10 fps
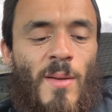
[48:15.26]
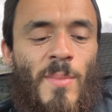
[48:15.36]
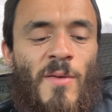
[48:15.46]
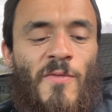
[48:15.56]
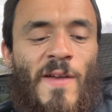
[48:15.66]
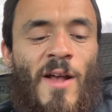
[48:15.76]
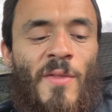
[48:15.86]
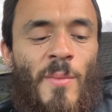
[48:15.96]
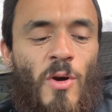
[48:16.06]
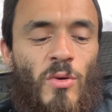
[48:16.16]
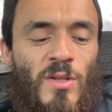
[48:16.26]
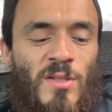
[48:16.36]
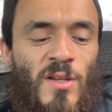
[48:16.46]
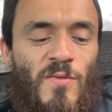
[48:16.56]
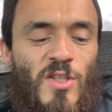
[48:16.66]
been found the
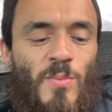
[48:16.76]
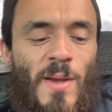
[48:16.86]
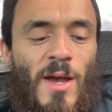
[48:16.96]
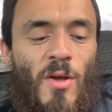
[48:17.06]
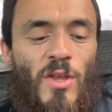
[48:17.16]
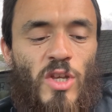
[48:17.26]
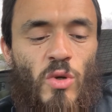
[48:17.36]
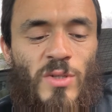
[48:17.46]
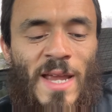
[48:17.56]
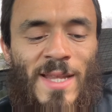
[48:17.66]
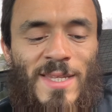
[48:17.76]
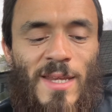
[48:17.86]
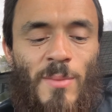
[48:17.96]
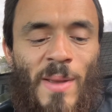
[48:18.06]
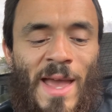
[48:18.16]
potency of a spell, the huge
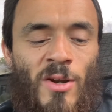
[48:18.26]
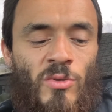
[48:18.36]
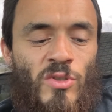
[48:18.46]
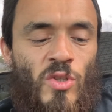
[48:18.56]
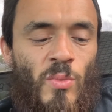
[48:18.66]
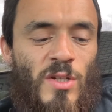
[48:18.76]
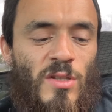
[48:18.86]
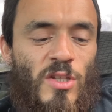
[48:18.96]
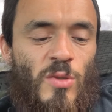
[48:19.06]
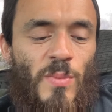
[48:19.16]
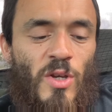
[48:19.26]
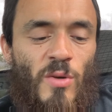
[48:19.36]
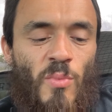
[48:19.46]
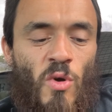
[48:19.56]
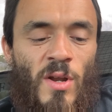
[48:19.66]
antique panels to which the speaker
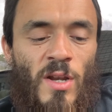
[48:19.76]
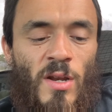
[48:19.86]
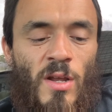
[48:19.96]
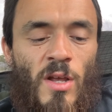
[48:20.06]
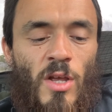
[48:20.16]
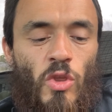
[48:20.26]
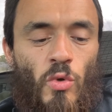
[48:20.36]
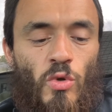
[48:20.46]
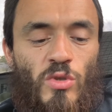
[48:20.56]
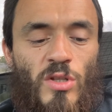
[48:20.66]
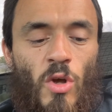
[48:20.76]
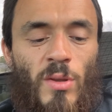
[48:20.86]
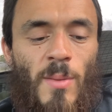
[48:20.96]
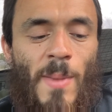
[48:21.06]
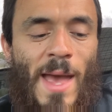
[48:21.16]
pointed threw
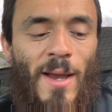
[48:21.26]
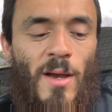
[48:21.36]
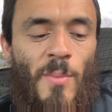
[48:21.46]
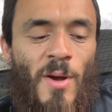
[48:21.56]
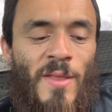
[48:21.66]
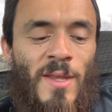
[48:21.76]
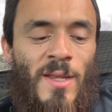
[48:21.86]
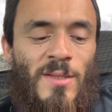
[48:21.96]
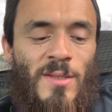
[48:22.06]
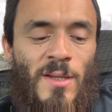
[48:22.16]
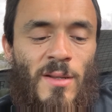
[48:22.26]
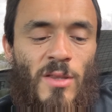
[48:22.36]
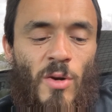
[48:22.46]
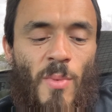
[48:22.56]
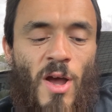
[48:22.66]
slowly back upon the instant
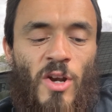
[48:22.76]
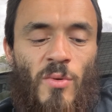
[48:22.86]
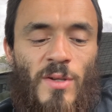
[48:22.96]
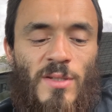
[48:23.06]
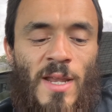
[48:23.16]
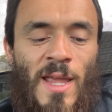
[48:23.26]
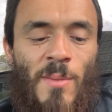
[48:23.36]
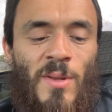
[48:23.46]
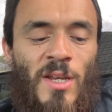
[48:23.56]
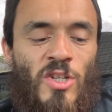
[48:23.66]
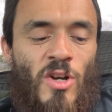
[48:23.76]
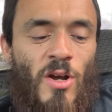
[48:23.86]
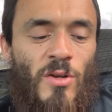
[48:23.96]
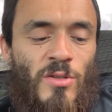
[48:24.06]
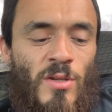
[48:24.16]
their ponderous and ebony
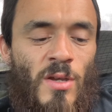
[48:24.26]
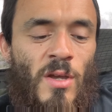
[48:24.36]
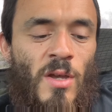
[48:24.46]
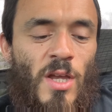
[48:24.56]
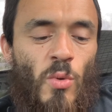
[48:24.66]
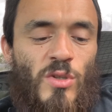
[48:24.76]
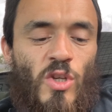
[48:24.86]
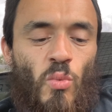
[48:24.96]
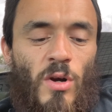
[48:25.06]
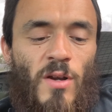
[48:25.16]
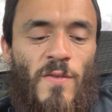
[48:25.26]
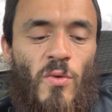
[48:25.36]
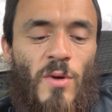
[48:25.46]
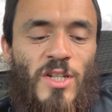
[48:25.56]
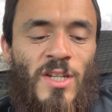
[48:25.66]
jaws. It was the work of the
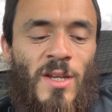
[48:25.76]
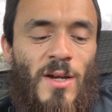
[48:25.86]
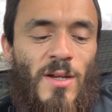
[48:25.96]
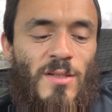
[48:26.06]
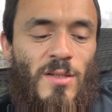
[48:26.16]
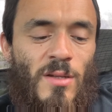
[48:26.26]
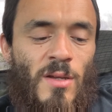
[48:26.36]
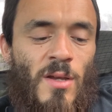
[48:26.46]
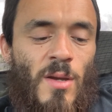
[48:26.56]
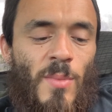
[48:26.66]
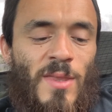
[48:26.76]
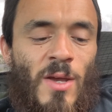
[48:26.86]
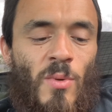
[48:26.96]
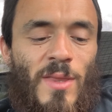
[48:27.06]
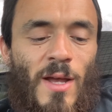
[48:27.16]
rushing gust, but
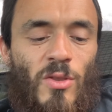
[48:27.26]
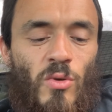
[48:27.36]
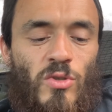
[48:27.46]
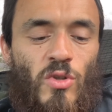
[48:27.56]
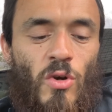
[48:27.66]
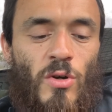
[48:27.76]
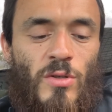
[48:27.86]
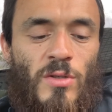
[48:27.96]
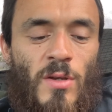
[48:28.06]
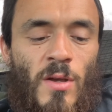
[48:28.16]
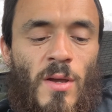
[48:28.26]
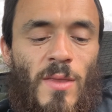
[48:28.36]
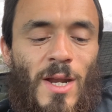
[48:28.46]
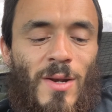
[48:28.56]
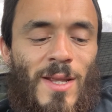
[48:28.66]
then without those doors
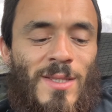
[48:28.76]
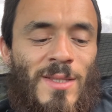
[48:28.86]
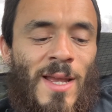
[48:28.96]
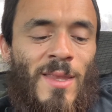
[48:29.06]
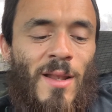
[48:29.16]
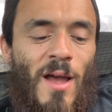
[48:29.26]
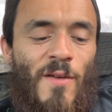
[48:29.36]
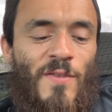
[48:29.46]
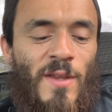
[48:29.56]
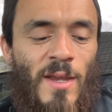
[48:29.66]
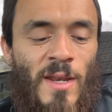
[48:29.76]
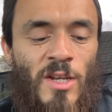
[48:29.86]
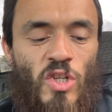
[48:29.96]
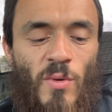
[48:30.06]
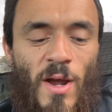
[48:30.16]
there did stand the lofty and
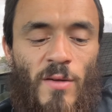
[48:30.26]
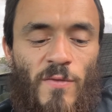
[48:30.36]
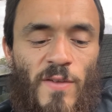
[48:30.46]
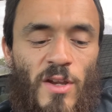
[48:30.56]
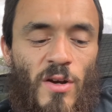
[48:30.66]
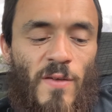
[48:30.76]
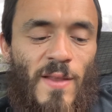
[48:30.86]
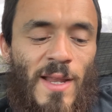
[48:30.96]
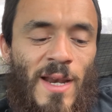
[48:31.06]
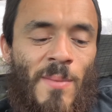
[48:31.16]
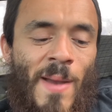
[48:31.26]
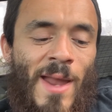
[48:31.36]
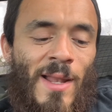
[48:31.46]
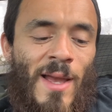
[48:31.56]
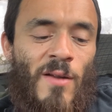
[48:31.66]
enshrouded figure of the Lady
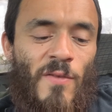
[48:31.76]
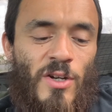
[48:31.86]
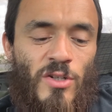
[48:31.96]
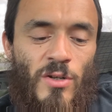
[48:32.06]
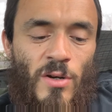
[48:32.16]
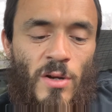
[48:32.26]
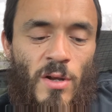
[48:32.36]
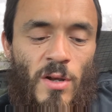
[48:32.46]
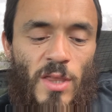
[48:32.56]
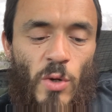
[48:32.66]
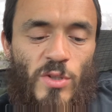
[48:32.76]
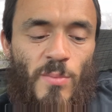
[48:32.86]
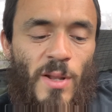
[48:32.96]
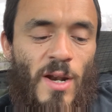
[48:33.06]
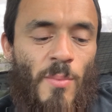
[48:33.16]
Madeline of Usher. There was
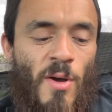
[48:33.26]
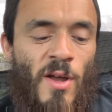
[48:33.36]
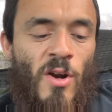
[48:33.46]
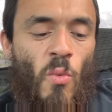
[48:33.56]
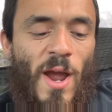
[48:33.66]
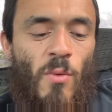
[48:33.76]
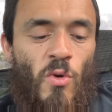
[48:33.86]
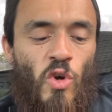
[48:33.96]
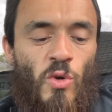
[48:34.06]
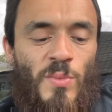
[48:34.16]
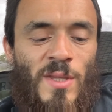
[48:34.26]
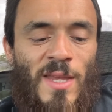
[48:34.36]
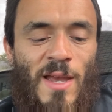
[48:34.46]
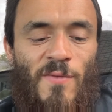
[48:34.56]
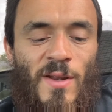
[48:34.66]
blood upon her white robes and
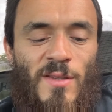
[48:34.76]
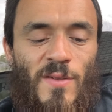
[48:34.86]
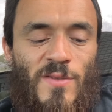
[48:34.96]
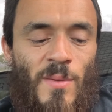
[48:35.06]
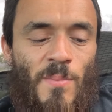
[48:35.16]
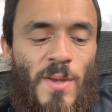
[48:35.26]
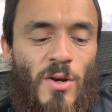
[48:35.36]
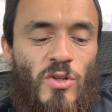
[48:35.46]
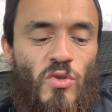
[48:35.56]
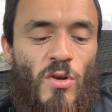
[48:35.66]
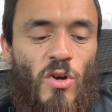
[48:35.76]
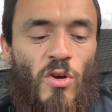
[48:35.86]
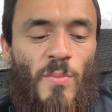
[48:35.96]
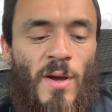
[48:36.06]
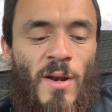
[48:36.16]
the evidence of some bitter struggle
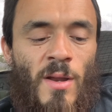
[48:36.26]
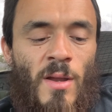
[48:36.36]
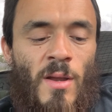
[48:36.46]
upon